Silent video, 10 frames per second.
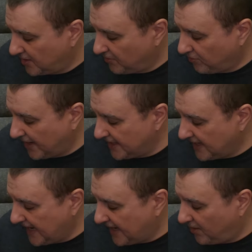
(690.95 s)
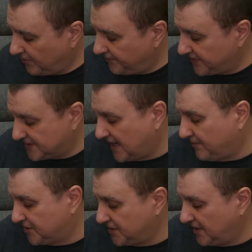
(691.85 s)
Right now, there's not
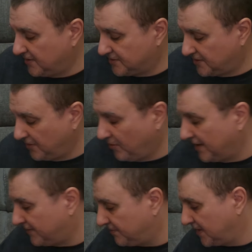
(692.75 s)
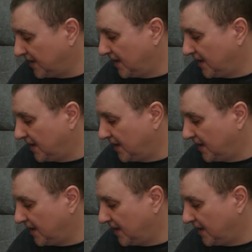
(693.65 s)
much in here, there's only one of them.